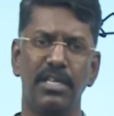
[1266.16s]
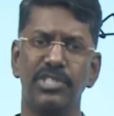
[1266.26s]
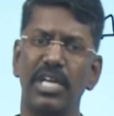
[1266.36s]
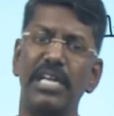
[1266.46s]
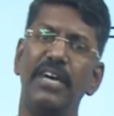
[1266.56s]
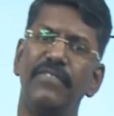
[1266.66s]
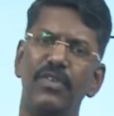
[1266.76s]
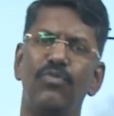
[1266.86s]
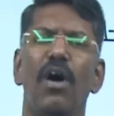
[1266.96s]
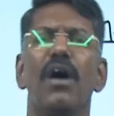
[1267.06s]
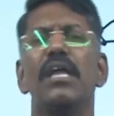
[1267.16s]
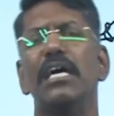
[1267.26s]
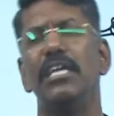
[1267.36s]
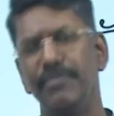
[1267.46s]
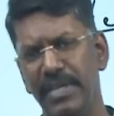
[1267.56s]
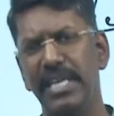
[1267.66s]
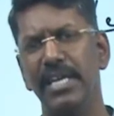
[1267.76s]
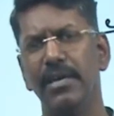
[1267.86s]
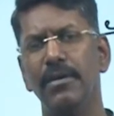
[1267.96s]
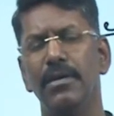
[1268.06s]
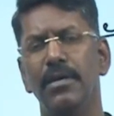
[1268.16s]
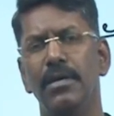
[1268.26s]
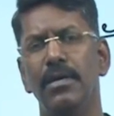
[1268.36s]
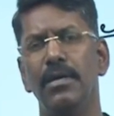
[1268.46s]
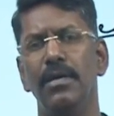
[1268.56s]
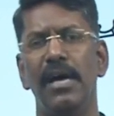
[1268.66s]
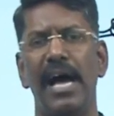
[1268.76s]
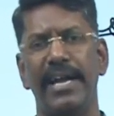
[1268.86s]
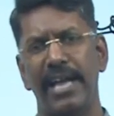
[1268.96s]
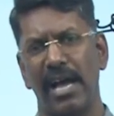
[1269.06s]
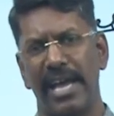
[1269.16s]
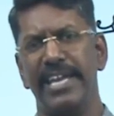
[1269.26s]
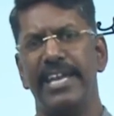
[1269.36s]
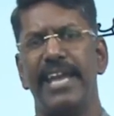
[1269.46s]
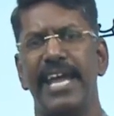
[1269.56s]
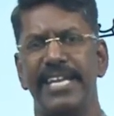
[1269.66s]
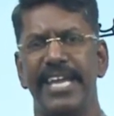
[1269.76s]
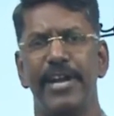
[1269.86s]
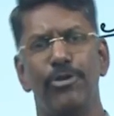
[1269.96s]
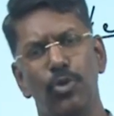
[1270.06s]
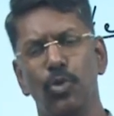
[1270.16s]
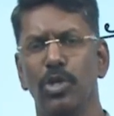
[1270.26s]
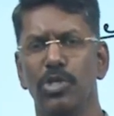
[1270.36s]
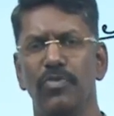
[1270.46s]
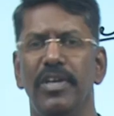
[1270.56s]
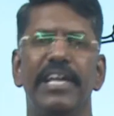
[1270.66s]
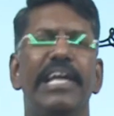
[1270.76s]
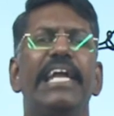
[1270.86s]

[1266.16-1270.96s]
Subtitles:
China went far ahead of India. And again in 98 to 2001,